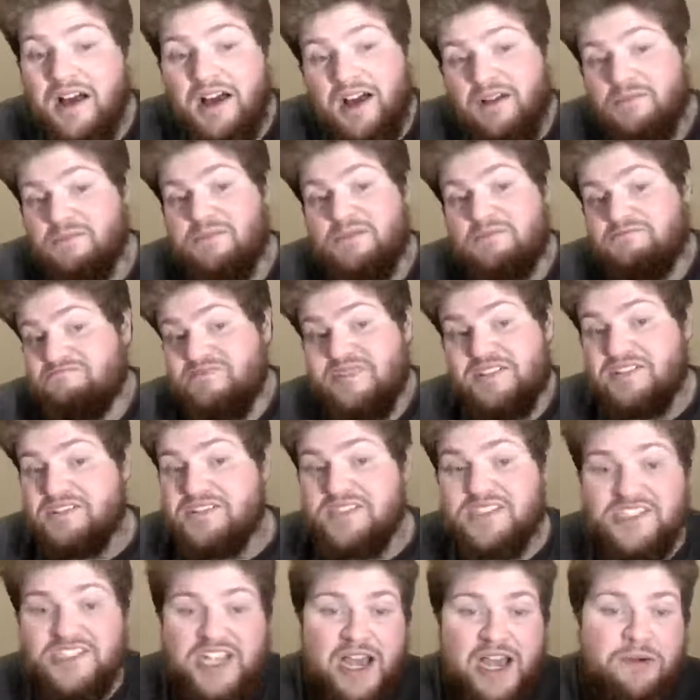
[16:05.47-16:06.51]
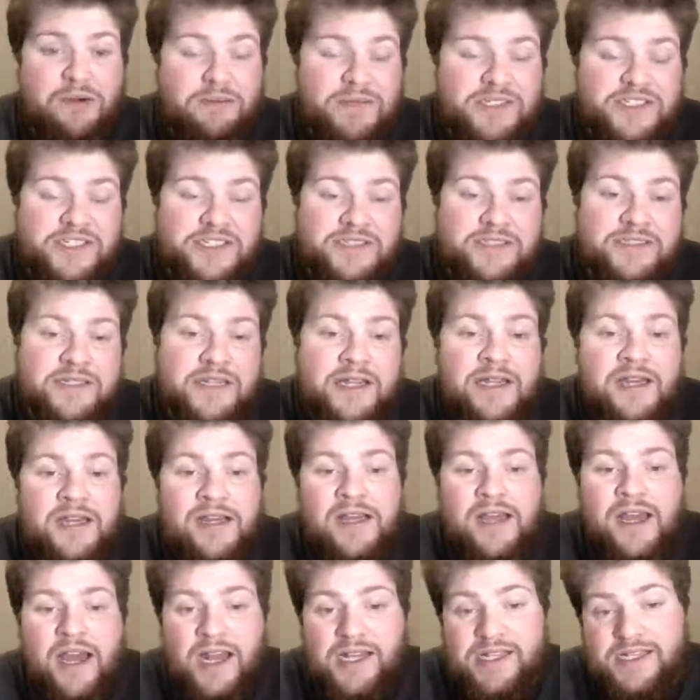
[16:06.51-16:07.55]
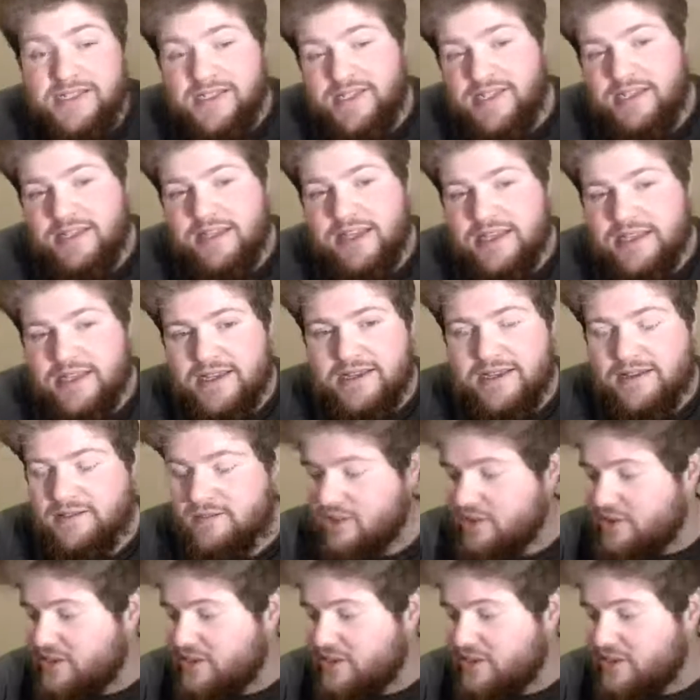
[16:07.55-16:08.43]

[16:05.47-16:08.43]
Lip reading: I'm here to chat with my son. And you'd think